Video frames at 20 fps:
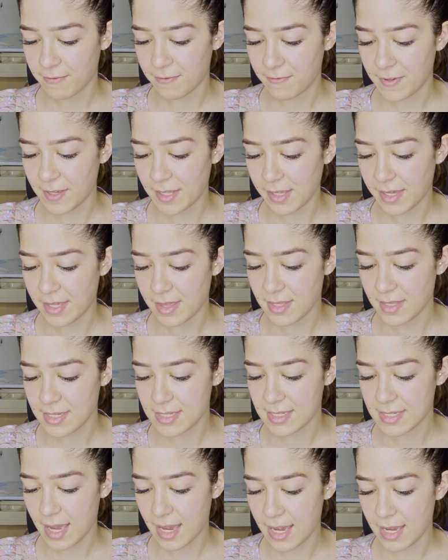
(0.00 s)
fill in the
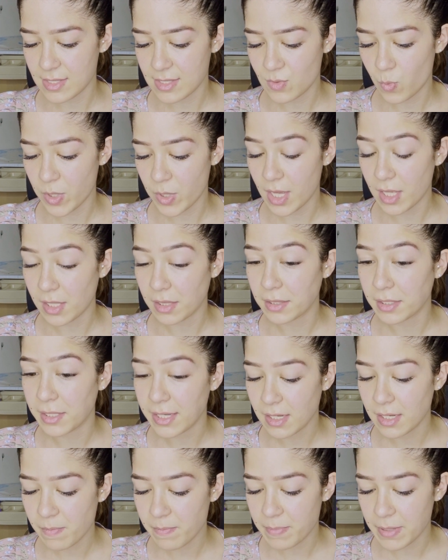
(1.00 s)
sides with a
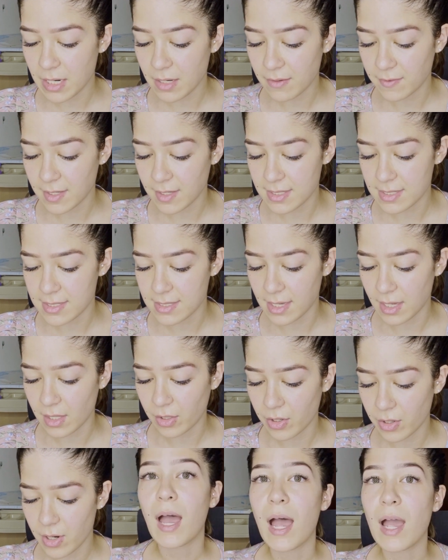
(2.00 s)
little bit of concealer.